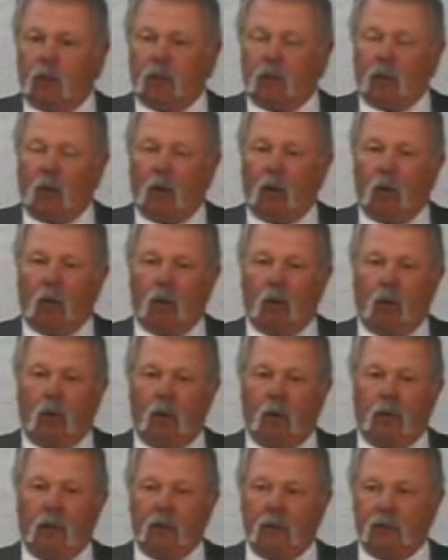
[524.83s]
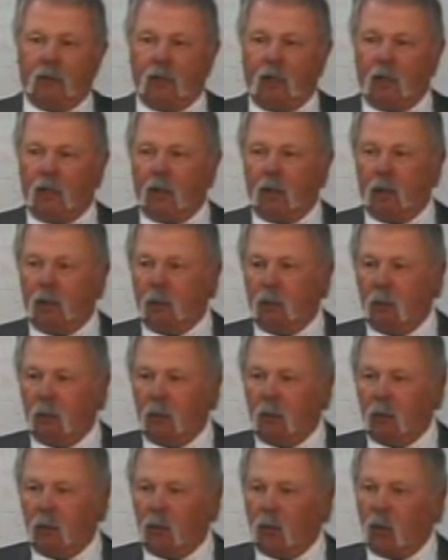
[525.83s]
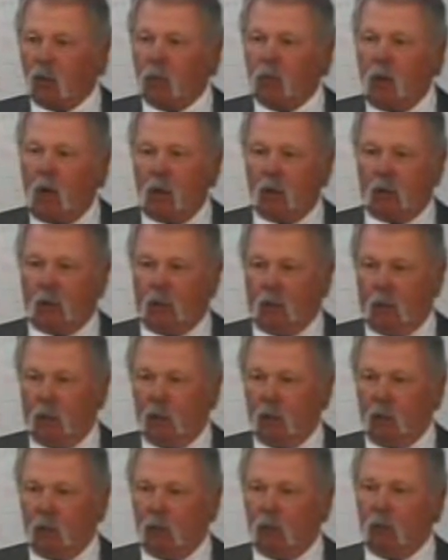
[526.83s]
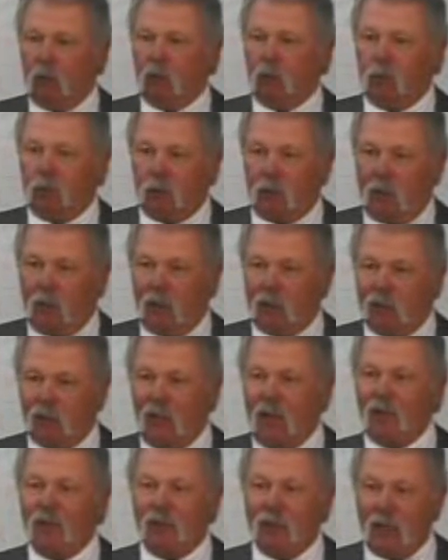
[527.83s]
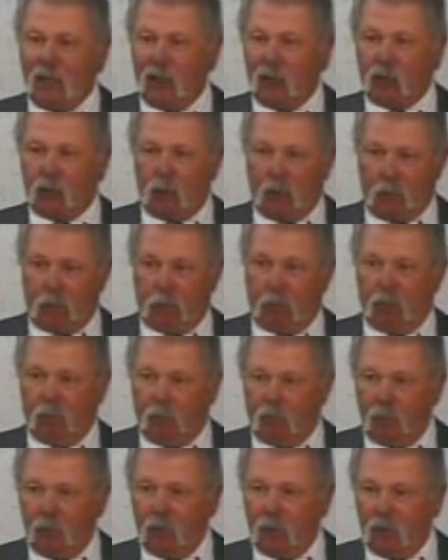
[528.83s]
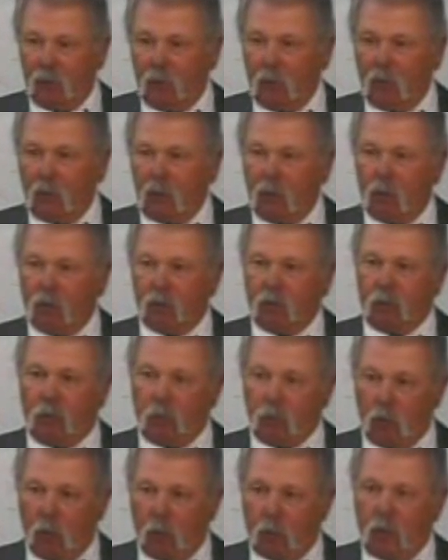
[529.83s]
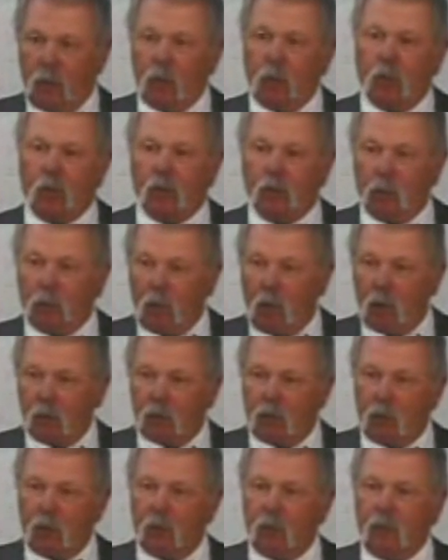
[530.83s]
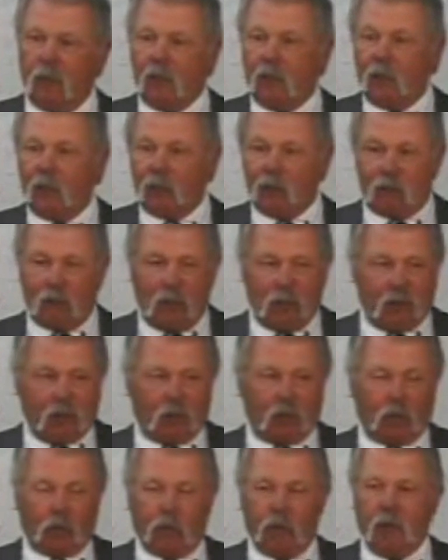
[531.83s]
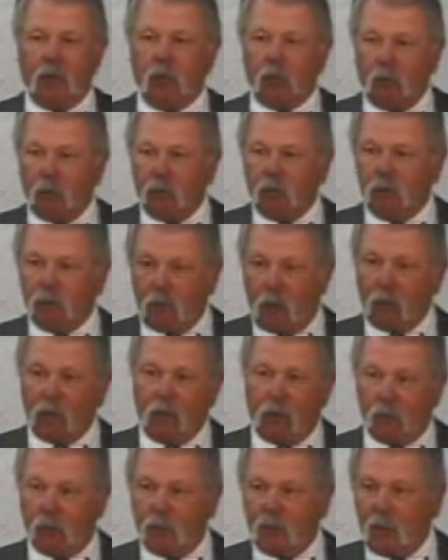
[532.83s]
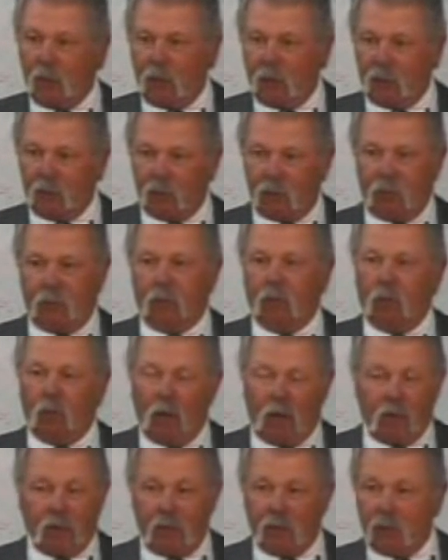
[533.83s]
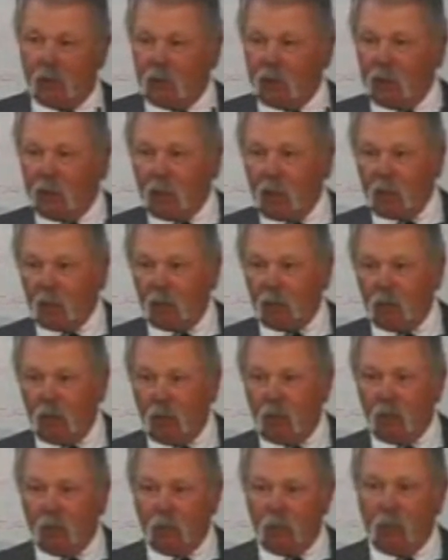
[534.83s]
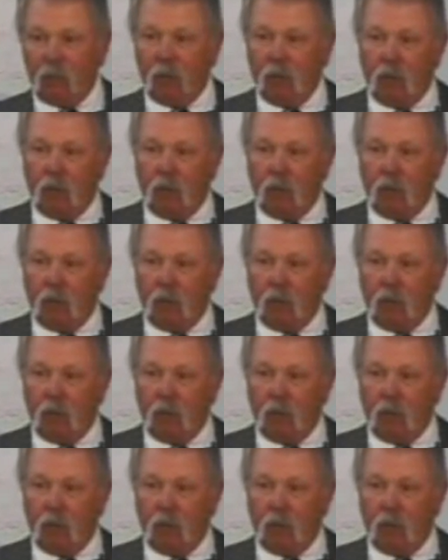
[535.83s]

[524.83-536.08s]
So they said, go to Malta, which was a 7-day trip from where we were to Malta, and they could have sent us to Crete, but it was only 3 days. Why they did that, I don't know.